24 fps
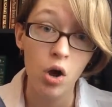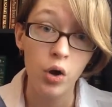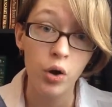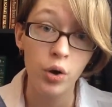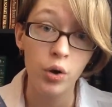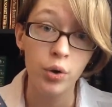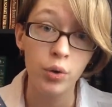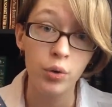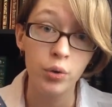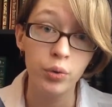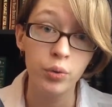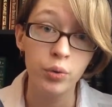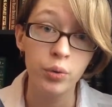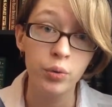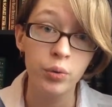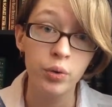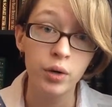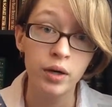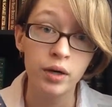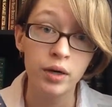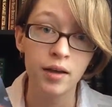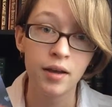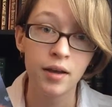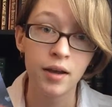
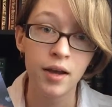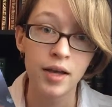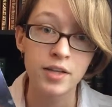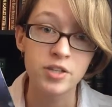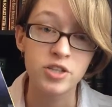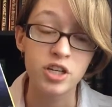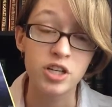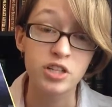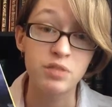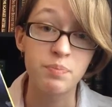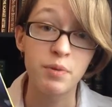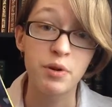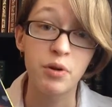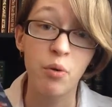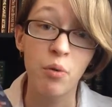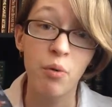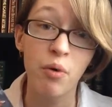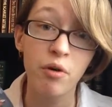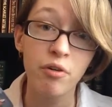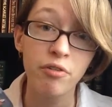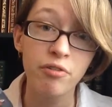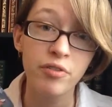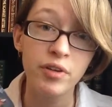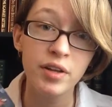who has just been
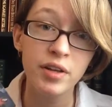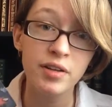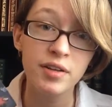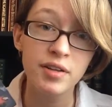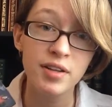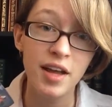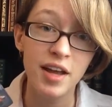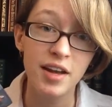orphaned